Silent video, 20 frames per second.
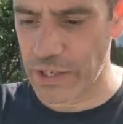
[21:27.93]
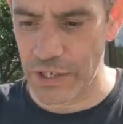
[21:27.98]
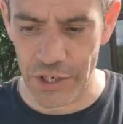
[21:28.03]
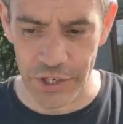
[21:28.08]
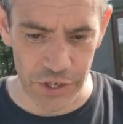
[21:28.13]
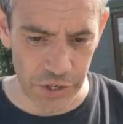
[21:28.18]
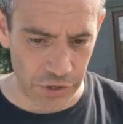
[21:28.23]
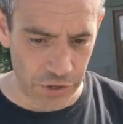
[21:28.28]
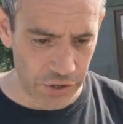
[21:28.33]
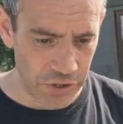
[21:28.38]

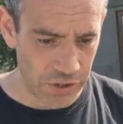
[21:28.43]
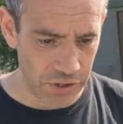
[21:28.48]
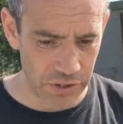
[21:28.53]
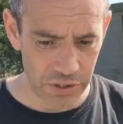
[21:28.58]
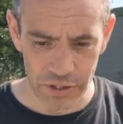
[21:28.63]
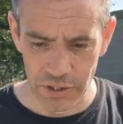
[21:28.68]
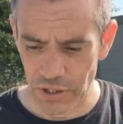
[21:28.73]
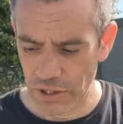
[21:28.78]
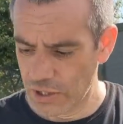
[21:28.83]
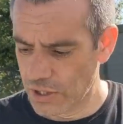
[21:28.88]
here
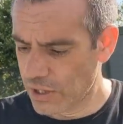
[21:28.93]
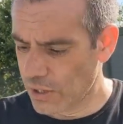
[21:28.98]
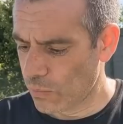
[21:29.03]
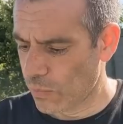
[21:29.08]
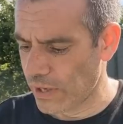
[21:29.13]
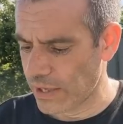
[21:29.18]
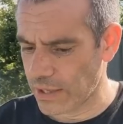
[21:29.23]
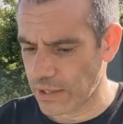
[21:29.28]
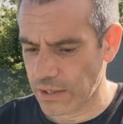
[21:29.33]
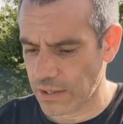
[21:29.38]

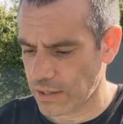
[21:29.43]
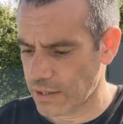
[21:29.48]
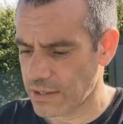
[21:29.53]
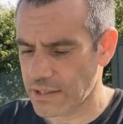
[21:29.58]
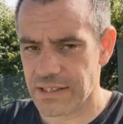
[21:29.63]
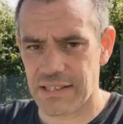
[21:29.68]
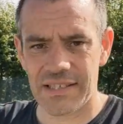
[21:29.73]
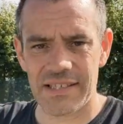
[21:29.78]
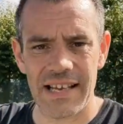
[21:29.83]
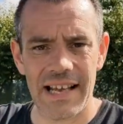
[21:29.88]
will
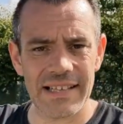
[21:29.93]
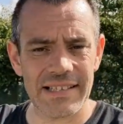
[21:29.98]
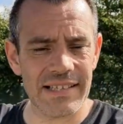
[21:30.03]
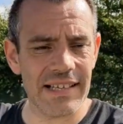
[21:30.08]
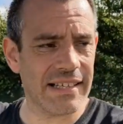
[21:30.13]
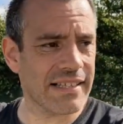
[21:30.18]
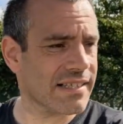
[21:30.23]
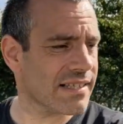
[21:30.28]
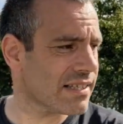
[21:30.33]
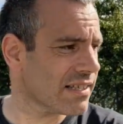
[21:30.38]
set
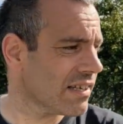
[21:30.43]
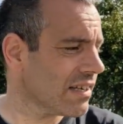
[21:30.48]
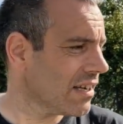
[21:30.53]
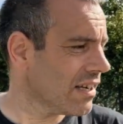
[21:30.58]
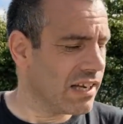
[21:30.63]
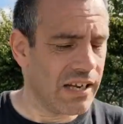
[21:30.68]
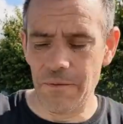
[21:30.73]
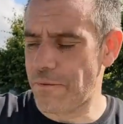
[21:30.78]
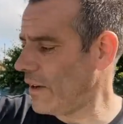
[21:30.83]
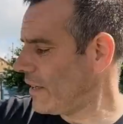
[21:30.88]
it.
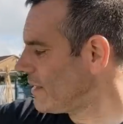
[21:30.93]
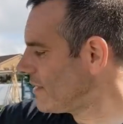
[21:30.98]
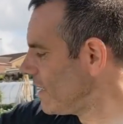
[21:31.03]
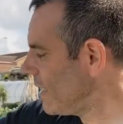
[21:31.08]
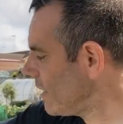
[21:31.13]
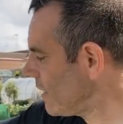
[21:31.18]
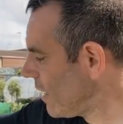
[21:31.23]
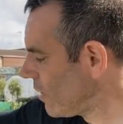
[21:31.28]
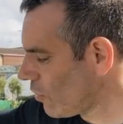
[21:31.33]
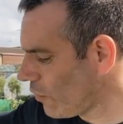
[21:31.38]
If I
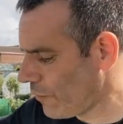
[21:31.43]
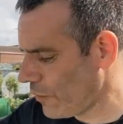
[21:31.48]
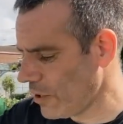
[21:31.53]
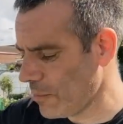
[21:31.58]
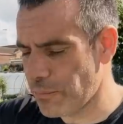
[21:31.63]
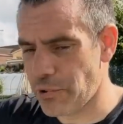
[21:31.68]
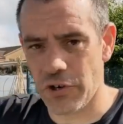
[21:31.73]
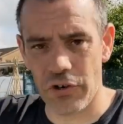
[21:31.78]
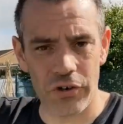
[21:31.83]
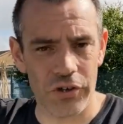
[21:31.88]
take that off here
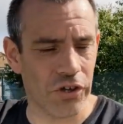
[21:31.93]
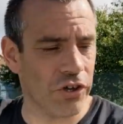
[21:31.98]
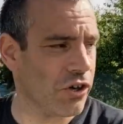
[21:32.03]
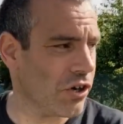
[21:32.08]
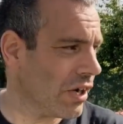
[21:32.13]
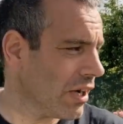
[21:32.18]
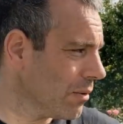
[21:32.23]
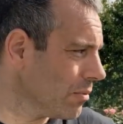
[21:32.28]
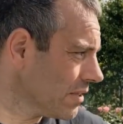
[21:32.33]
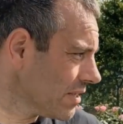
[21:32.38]
and put it on here, it will